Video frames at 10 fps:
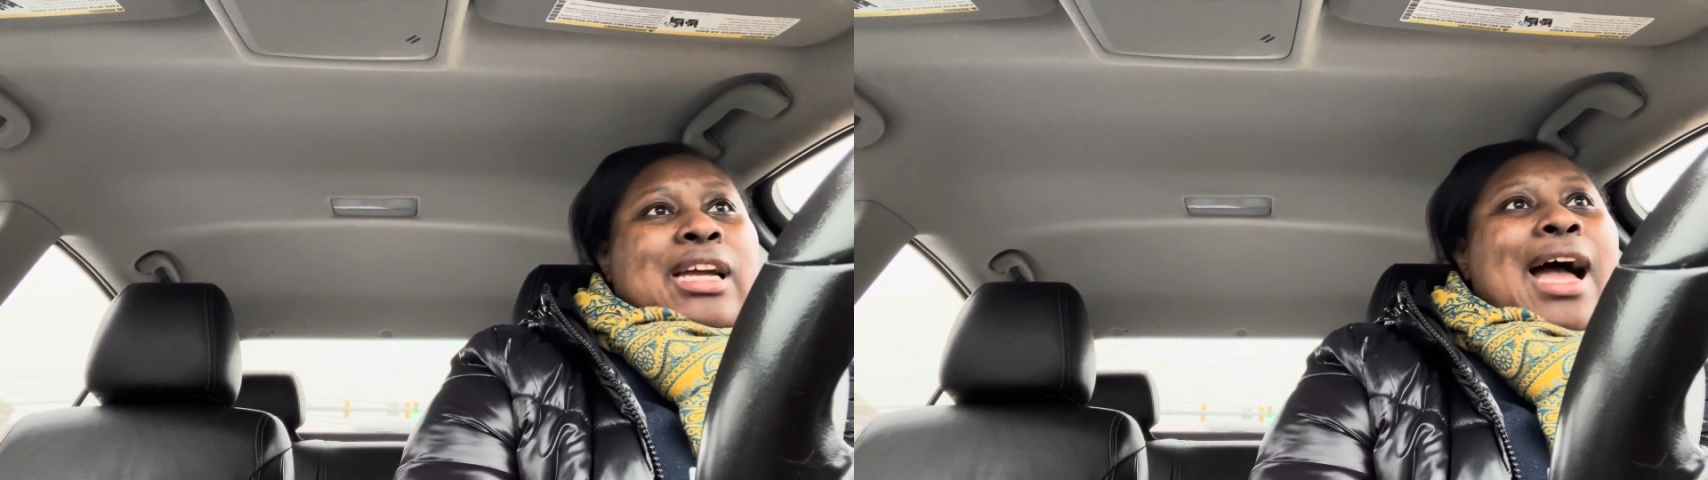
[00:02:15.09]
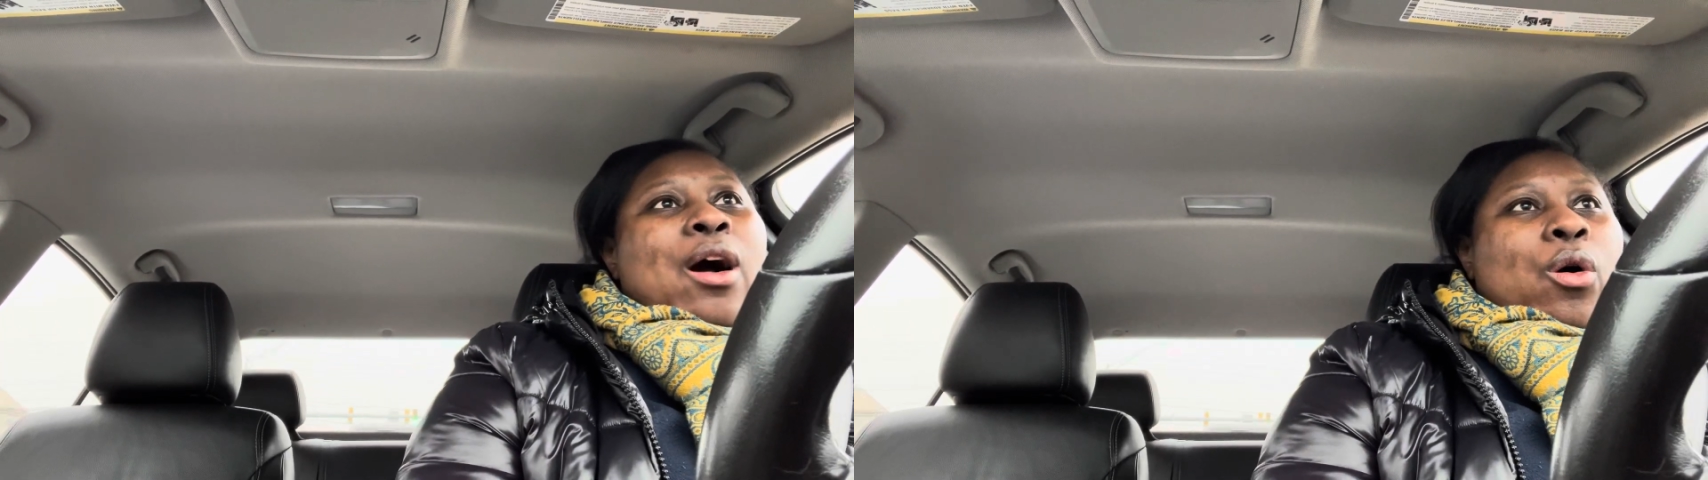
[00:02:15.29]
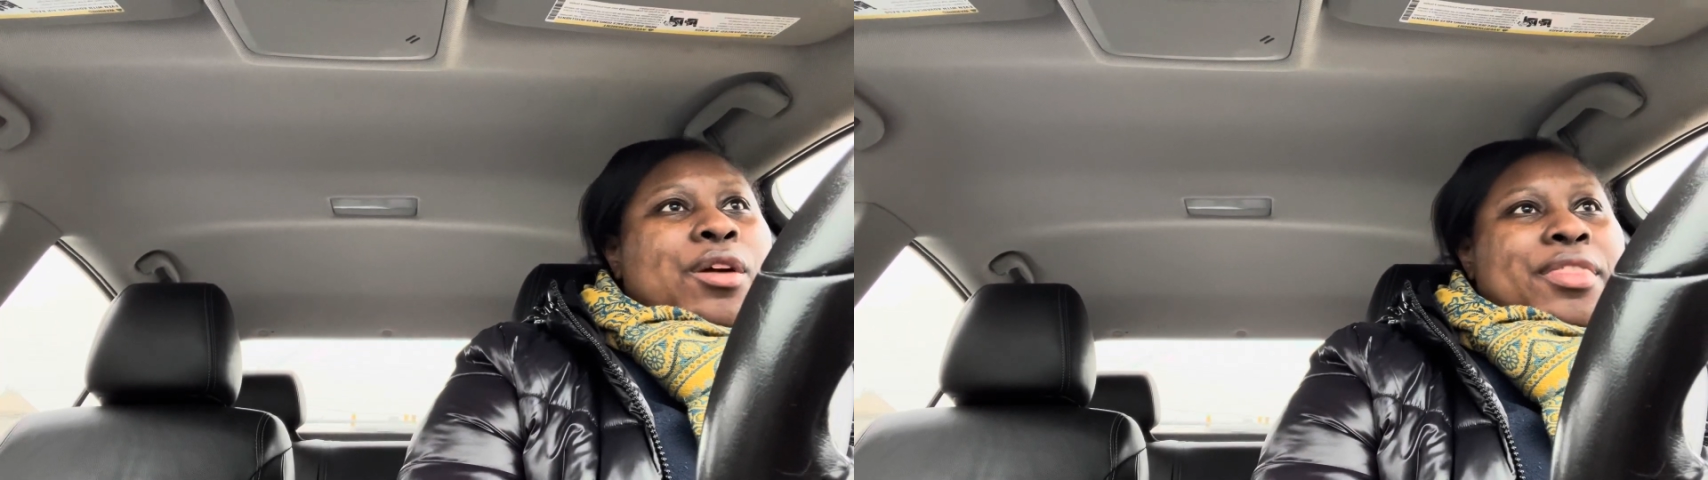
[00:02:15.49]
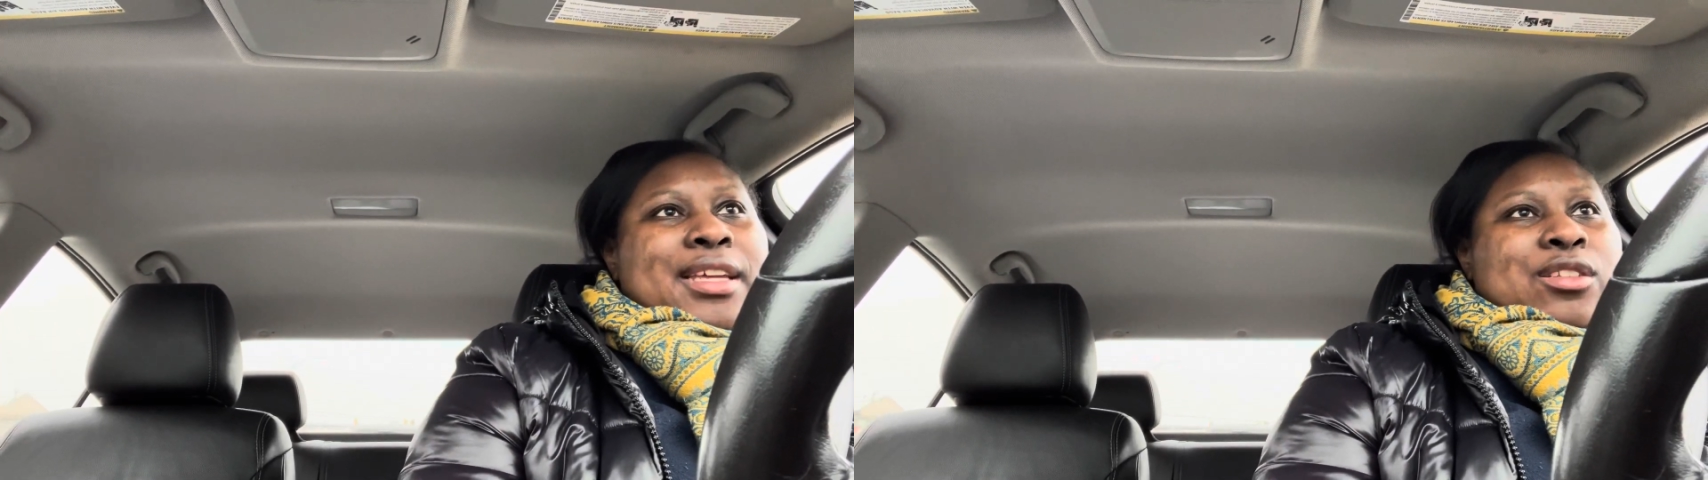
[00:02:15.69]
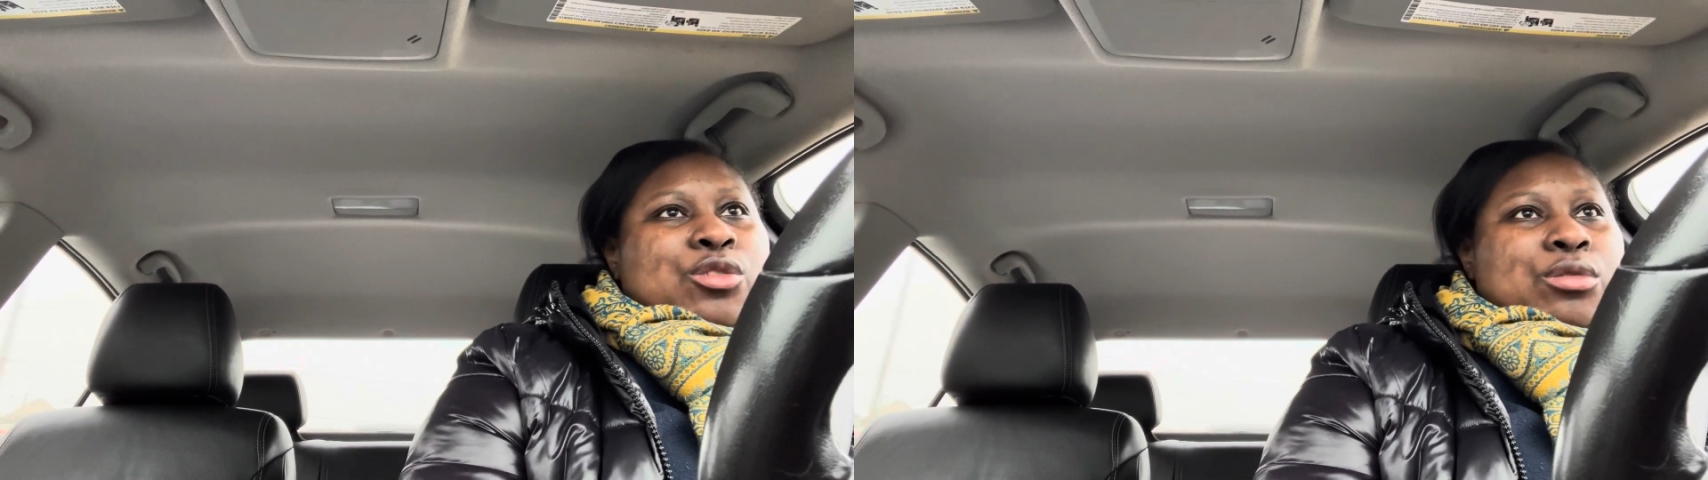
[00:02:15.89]
got on the
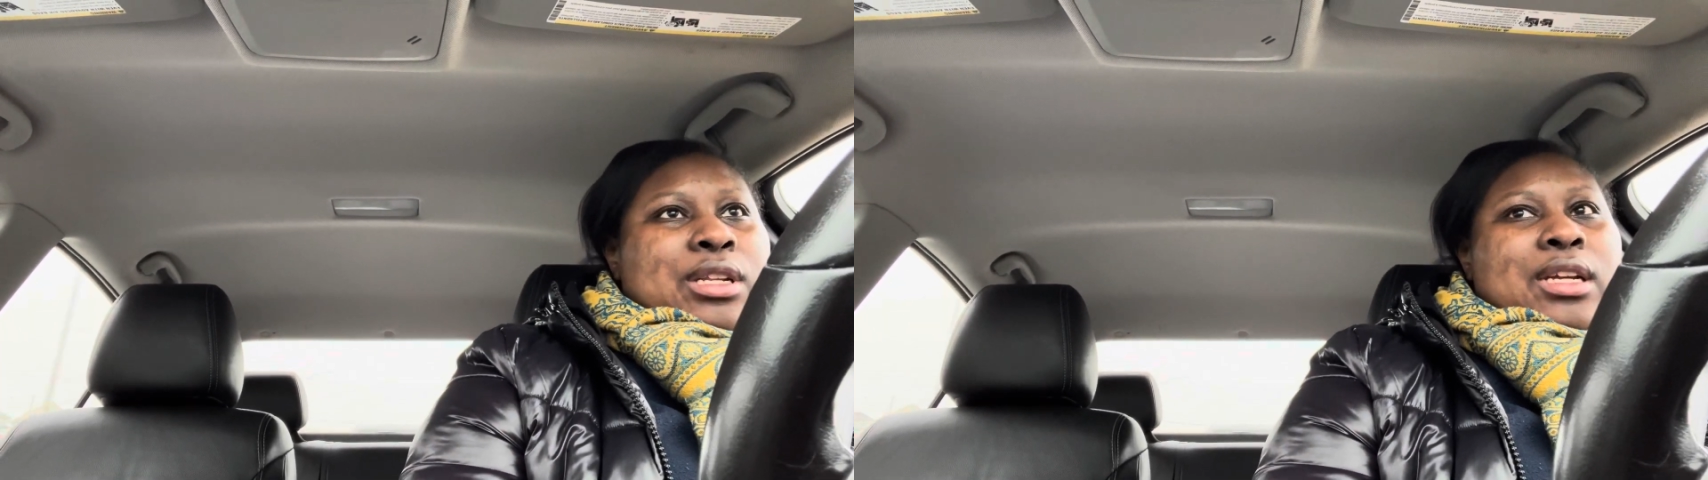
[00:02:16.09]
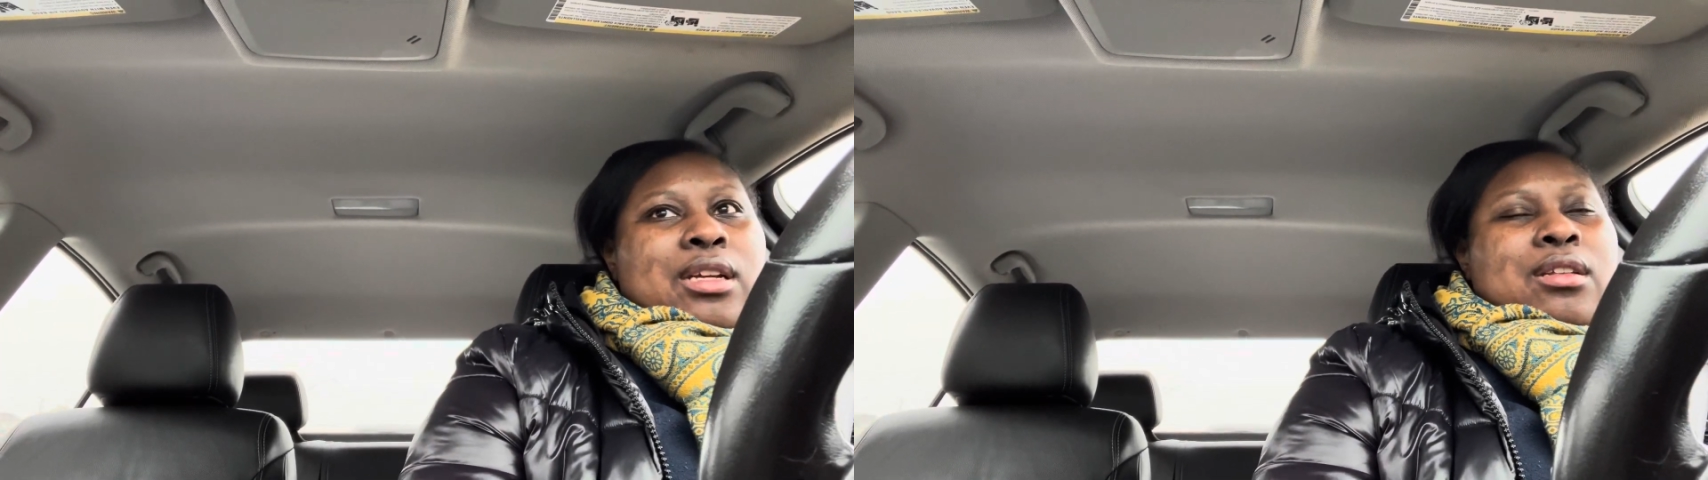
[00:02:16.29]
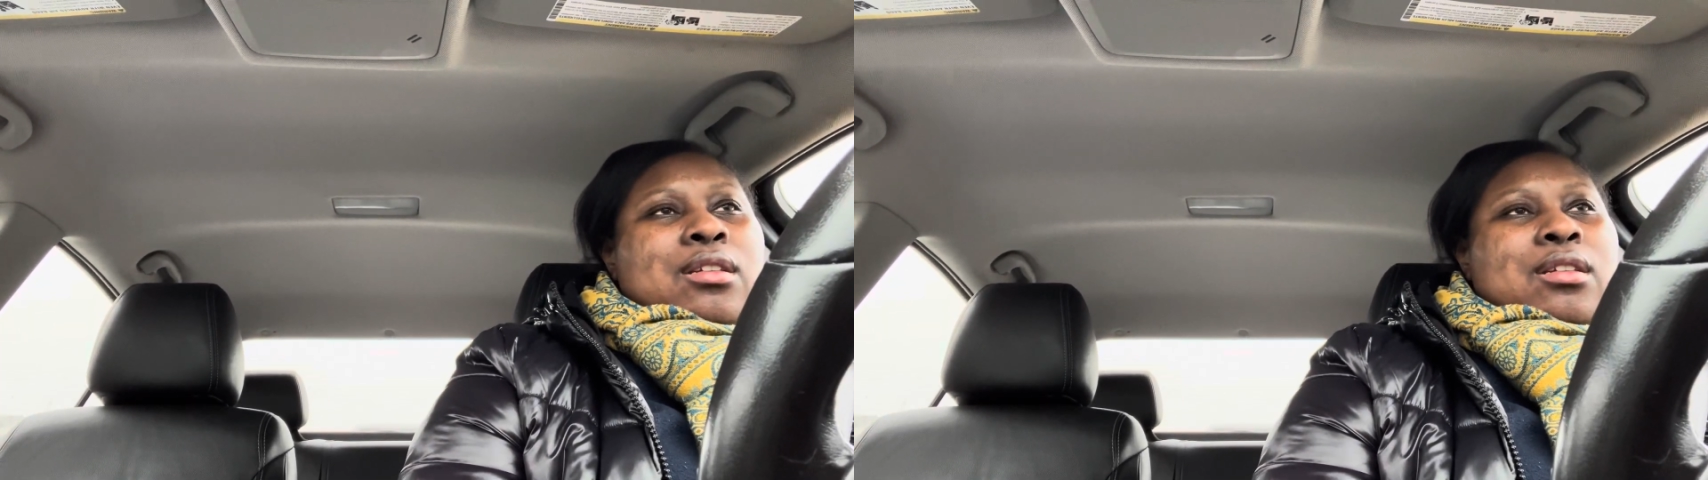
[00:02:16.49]
internet.